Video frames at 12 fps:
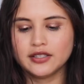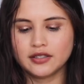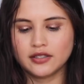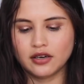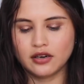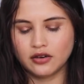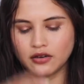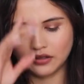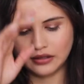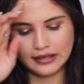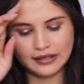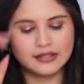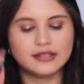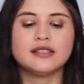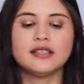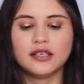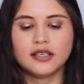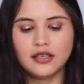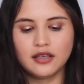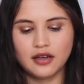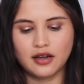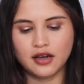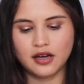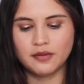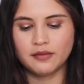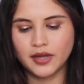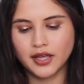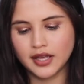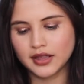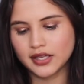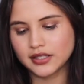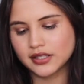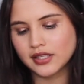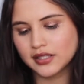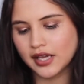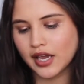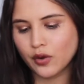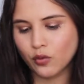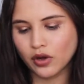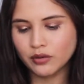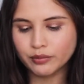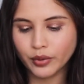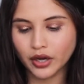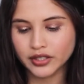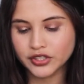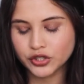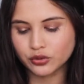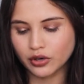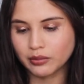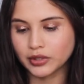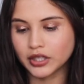So let's see. Um, this is a one body scrubber.